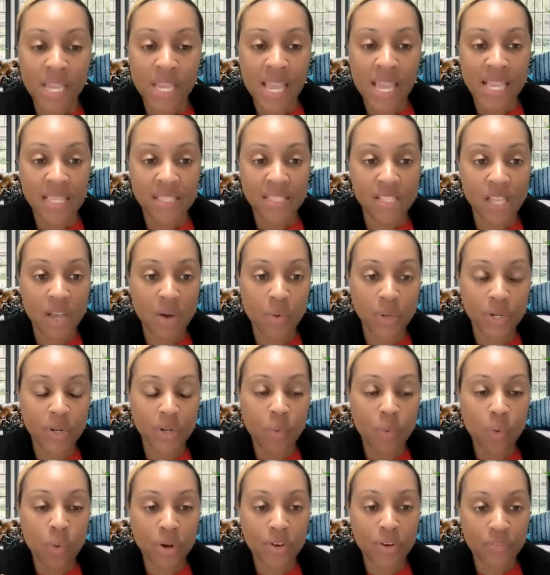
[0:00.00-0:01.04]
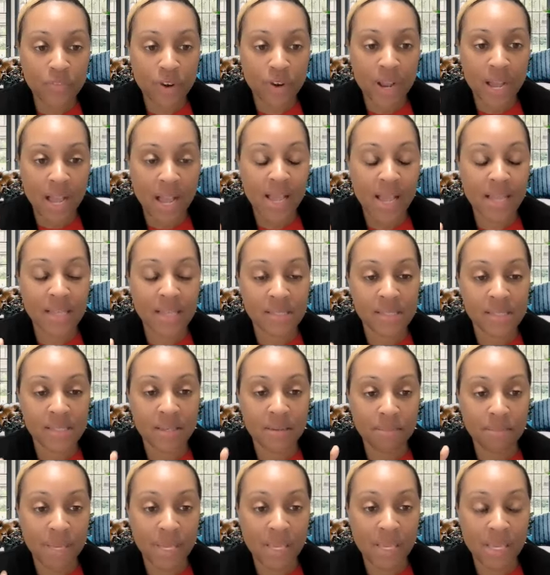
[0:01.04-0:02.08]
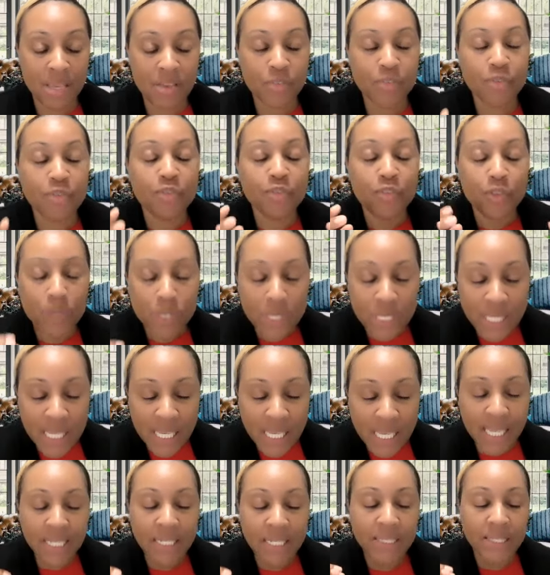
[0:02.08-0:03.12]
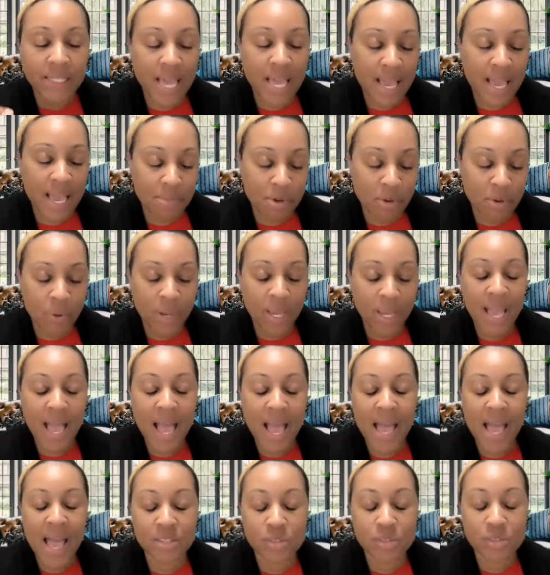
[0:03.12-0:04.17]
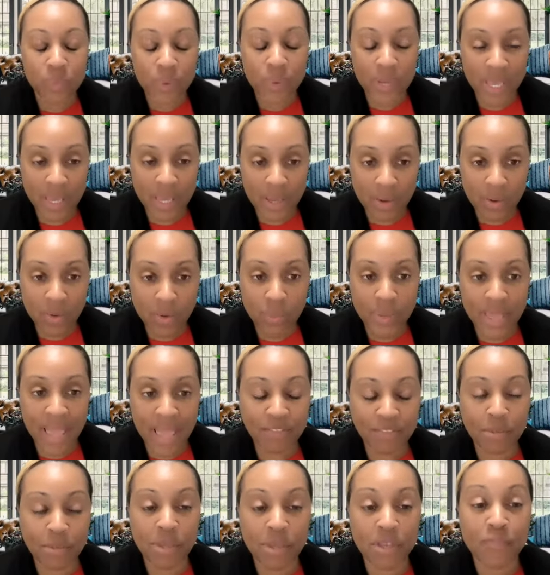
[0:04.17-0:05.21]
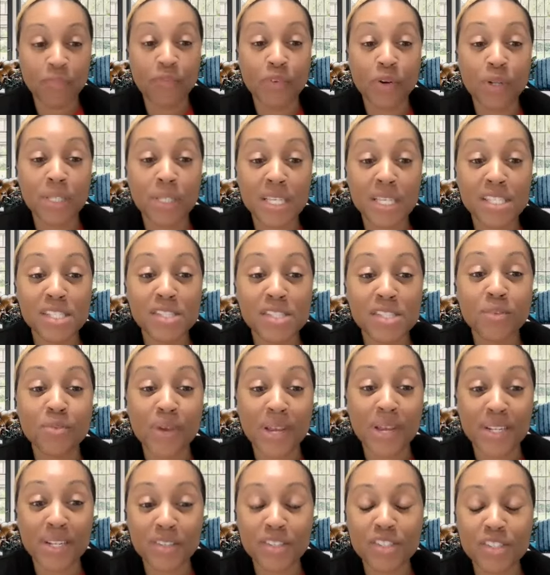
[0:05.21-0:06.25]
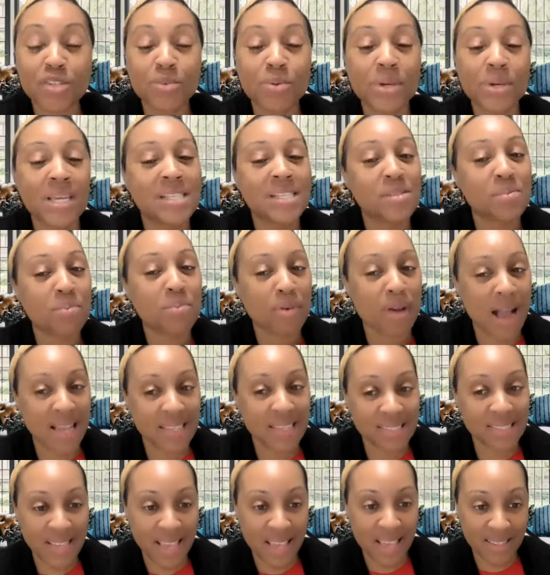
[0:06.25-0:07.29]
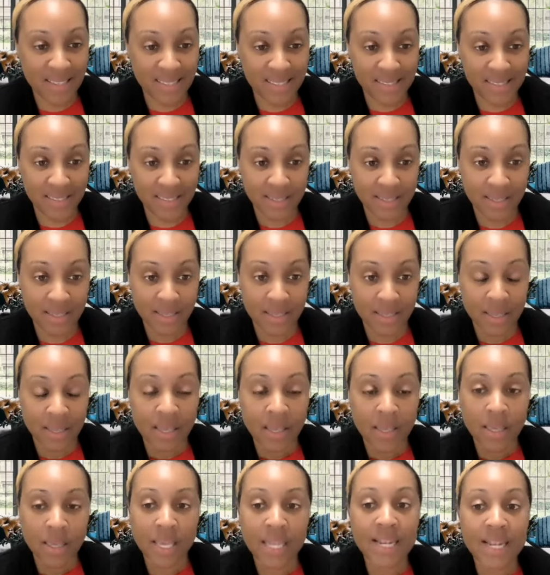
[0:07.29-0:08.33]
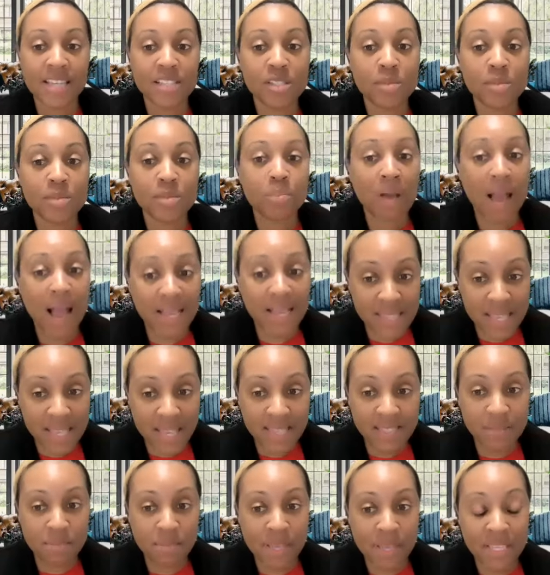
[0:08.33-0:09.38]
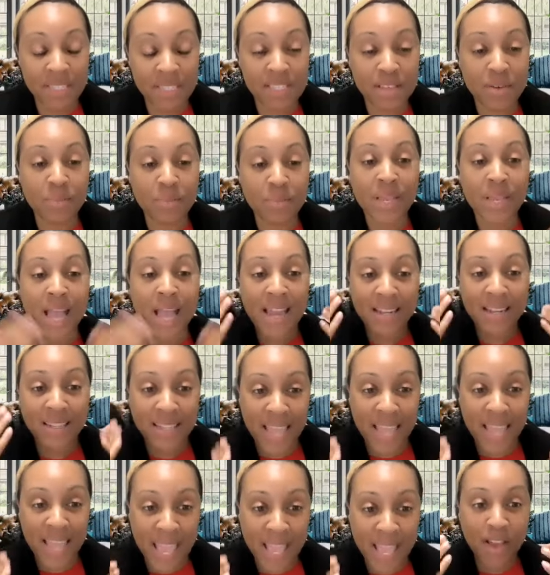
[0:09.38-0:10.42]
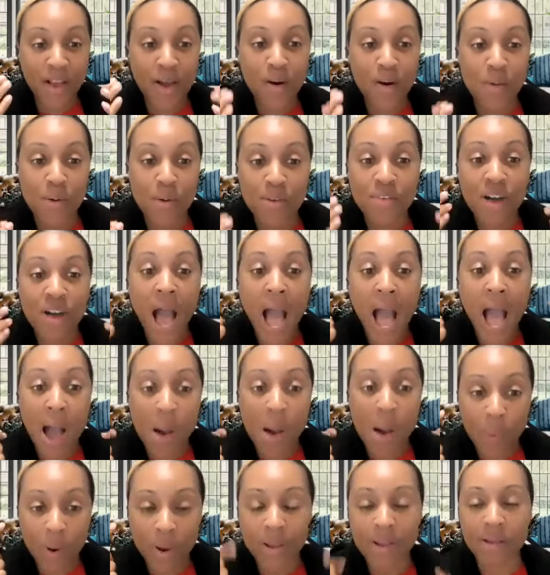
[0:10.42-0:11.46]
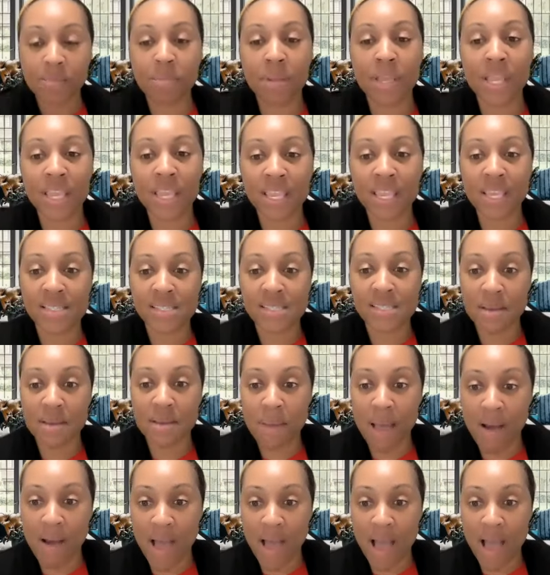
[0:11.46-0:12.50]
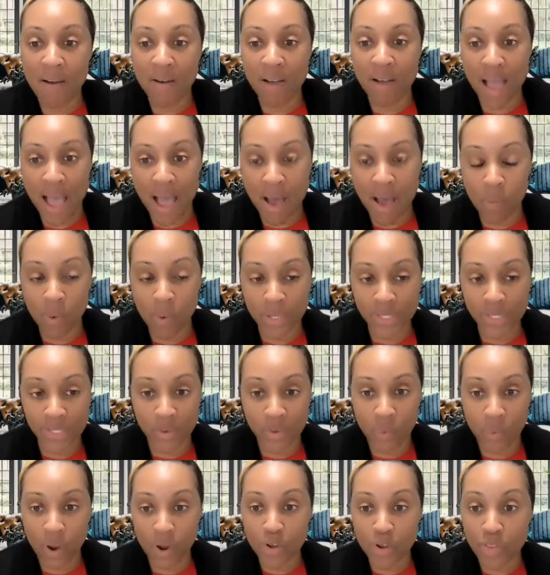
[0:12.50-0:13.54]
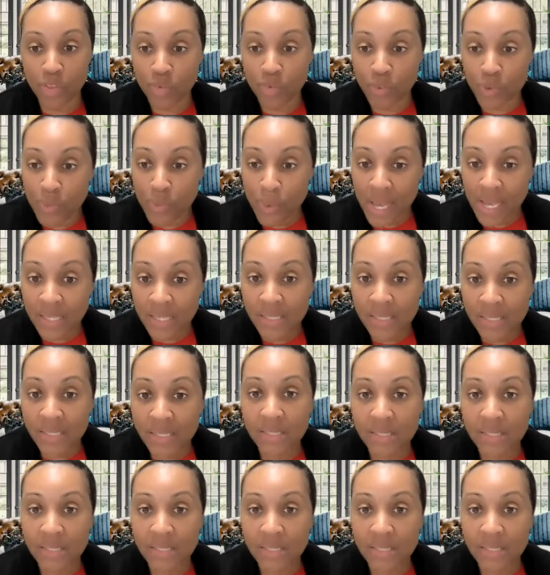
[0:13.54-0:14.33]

And so, in order for us to be fully in alignment with God's will, we have to be fully surrendered to his process. And his process means that we got to let go of our opinions about how God wants to work through us,